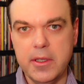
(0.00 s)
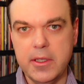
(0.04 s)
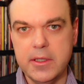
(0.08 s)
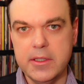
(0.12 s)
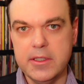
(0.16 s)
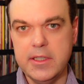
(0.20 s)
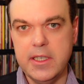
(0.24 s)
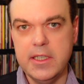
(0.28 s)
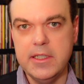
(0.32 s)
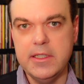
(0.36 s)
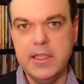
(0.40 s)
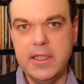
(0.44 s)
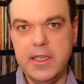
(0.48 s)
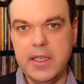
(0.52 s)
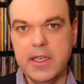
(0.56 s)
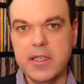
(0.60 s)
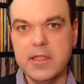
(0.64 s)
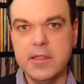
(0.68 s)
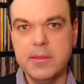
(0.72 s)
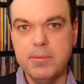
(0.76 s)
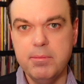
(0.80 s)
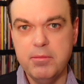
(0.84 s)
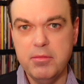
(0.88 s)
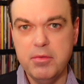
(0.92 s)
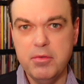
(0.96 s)
The city
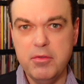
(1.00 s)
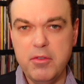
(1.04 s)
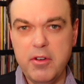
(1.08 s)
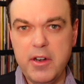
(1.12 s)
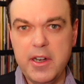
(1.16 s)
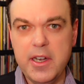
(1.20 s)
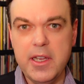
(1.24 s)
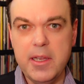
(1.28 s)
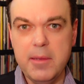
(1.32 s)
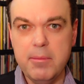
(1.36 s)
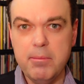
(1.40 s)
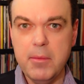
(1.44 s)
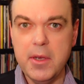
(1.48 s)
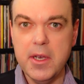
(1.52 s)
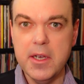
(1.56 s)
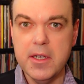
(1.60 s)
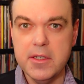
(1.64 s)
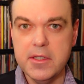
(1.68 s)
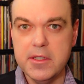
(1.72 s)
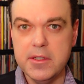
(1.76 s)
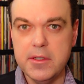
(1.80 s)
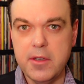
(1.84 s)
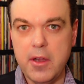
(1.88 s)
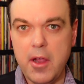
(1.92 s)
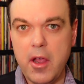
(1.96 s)
has pretty
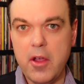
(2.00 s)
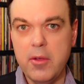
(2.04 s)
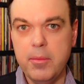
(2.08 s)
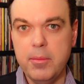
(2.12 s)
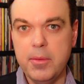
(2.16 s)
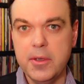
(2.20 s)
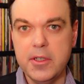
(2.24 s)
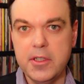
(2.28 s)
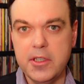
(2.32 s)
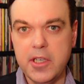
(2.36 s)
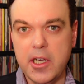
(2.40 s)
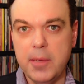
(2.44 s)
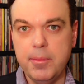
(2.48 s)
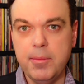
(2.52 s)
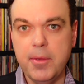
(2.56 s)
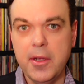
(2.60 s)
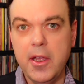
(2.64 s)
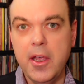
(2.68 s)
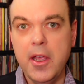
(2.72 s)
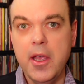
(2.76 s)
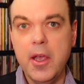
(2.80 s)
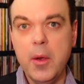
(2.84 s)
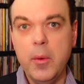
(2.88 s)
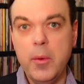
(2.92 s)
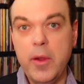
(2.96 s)
much opened up.
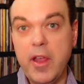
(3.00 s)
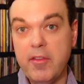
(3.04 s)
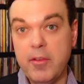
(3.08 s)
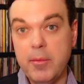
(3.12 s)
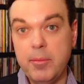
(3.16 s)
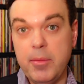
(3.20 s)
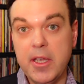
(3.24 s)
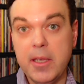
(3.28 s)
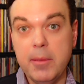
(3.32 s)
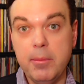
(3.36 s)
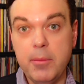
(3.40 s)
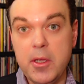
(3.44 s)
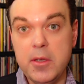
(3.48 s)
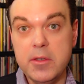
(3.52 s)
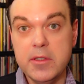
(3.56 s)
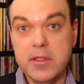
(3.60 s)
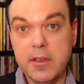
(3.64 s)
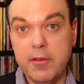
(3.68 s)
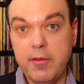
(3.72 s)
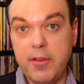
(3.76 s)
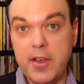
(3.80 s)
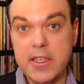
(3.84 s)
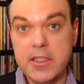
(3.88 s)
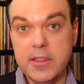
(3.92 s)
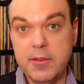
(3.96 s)
We have a big
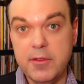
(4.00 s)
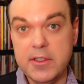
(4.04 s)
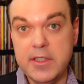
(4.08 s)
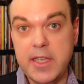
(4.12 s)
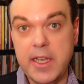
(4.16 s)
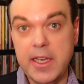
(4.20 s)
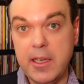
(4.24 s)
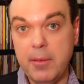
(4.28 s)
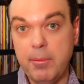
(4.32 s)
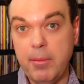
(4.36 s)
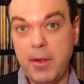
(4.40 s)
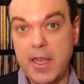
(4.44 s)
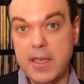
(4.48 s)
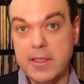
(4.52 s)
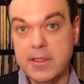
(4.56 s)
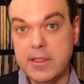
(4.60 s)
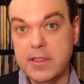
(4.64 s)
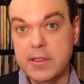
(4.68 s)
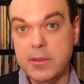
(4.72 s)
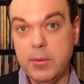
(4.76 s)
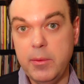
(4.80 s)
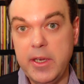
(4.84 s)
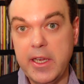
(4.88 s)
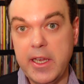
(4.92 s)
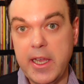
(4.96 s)
music festival taking place
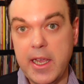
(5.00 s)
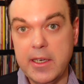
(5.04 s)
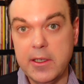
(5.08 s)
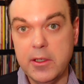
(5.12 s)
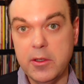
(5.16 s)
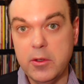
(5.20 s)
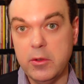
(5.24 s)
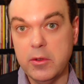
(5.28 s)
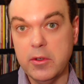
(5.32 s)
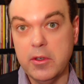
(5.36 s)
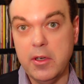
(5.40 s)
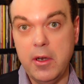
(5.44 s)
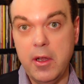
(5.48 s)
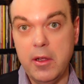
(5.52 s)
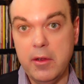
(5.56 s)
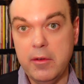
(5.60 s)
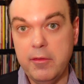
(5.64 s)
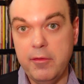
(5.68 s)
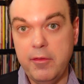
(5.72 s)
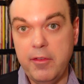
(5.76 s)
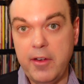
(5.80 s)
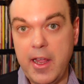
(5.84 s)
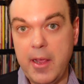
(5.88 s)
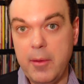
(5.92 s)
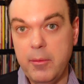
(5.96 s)
this weekend called
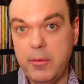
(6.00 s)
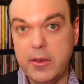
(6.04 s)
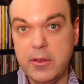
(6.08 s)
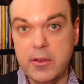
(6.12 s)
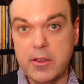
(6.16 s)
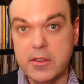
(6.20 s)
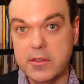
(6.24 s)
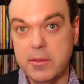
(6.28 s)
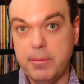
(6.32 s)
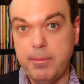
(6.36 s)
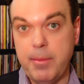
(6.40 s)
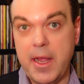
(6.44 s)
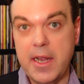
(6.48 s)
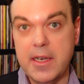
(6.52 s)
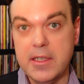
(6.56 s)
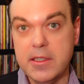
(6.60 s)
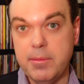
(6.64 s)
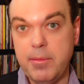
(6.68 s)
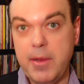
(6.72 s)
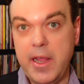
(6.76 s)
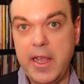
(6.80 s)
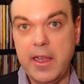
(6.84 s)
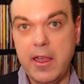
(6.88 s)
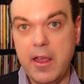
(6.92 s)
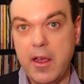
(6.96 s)
Clockenflap with lots of bands
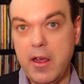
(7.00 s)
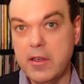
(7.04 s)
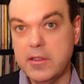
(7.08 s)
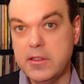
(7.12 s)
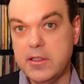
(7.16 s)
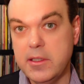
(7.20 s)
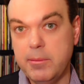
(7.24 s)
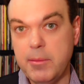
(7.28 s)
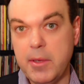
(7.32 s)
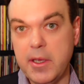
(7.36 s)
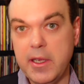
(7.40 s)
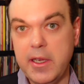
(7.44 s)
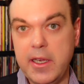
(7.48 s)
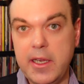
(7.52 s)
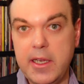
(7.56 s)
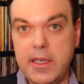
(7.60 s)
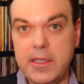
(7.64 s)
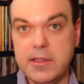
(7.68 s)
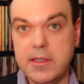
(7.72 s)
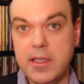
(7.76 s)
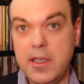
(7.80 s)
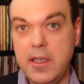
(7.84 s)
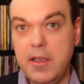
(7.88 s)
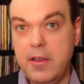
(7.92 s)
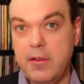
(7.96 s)
playing Arctic
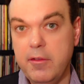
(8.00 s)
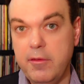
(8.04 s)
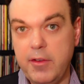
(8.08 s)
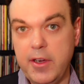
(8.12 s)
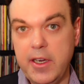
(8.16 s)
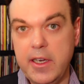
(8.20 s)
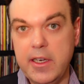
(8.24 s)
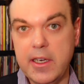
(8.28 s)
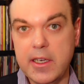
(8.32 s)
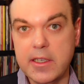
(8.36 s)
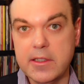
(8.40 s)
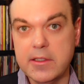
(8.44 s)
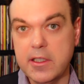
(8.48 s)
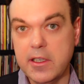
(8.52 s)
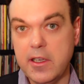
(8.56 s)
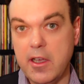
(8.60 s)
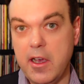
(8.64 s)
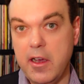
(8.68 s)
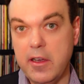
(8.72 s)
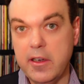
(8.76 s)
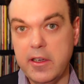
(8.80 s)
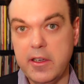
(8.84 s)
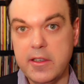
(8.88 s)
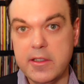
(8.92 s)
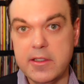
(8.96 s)
Monkeys, Phoenix, the
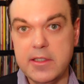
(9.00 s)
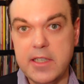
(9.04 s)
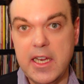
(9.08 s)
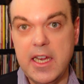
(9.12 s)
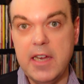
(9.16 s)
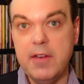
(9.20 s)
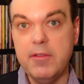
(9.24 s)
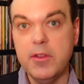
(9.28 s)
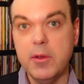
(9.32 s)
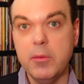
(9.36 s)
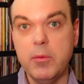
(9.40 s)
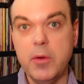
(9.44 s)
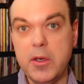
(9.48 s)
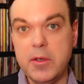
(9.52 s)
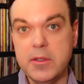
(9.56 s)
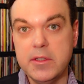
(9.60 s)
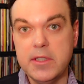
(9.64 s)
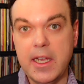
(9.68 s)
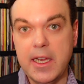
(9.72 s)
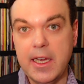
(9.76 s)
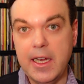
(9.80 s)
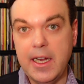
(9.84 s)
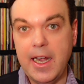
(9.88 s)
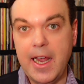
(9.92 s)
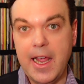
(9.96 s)
Cardigans, even the
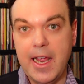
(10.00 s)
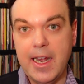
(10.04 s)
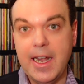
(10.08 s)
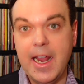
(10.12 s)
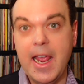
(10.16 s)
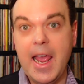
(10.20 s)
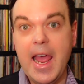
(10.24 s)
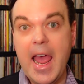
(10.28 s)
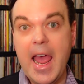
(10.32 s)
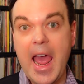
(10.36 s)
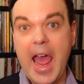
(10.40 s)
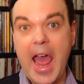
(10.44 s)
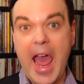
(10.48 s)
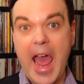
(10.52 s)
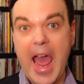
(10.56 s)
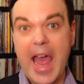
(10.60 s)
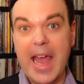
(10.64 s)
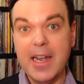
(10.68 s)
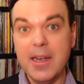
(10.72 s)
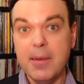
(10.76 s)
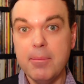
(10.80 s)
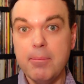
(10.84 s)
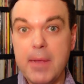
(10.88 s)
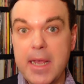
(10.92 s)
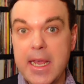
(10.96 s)
Wu-Tang Clan
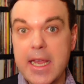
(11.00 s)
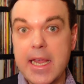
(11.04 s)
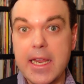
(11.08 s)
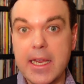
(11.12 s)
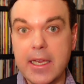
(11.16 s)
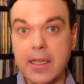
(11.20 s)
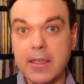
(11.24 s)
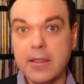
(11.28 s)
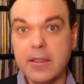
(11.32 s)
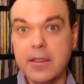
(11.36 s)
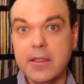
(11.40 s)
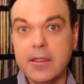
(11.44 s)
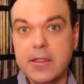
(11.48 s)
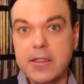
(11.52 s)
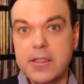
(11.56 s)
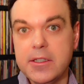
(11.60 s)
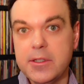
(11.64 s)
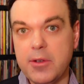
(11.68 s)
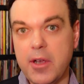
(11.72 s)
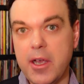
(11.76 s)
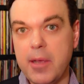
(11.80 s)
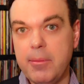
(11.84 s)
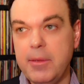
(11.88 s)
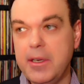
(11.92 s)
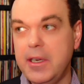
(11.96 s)
and me.
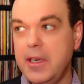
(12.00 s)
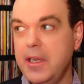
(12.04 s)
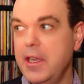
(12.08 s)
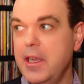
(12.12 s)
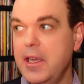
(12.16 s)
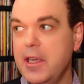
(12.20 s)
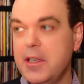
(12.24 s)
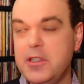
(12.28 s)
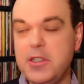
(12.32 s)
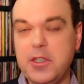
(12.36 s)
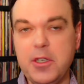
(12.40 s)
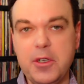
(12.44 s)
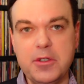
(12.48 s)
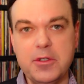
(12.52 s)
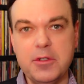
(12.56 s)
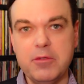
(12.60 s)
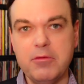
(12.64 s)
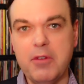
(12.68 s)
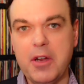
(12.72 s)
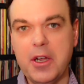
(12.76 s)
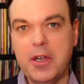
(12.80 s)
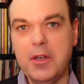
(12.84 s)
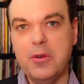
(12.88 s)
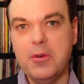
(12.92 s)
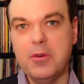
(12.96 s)
So I'm in here choosing
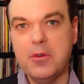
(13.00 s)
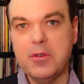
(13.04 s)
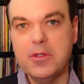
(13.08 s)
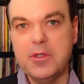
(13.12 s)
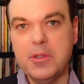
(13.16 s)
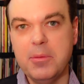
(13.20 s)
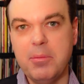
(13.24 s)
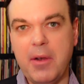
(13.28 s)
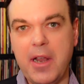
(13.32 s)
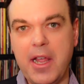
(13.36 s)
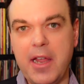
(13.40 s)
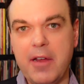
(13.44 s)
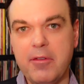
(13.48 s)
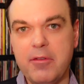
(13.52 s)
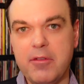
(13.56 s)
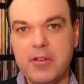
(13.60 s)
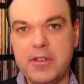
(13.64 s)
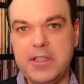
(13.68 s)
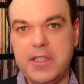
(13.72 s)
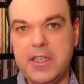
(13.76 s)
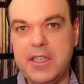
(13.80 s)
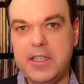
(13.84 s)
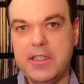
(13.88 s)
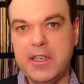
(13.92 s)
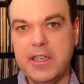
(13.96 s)
records to play for a
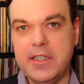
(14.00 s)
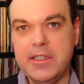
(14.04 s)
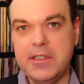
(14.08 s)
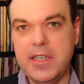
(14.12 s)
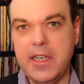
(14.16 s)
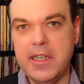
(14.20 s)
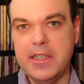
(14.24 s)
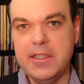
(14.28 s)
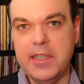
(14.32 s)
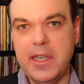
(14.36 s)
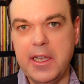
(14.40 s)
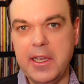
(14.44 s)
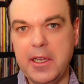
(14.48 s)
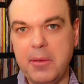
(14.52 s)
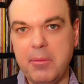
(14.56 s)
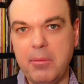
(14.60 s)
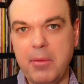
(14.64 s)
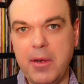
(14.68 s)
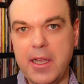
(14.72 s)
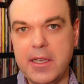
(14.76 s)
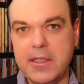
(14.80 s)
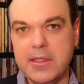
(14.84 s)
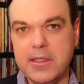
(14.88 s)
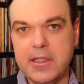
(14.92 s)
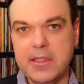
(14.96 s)
DJ set taking
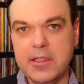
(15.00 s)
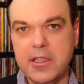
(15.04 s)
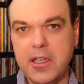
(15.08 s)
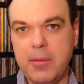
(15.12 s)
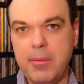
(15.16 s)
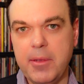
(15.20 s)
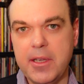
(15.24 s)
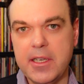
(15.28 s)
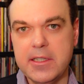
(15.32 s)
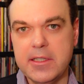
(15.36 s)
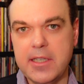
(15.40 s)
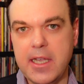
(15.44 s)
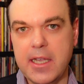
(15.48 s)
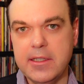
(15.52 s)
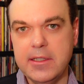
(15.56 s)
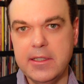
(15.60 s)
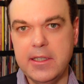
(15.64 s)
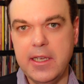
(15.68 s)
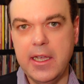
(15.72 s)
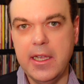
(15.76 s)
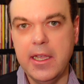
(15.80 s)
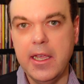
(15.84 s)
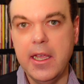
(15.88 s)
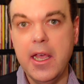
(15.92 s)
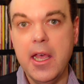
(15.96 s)
place this coming
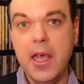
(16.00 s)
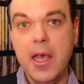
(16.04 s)
Saturday.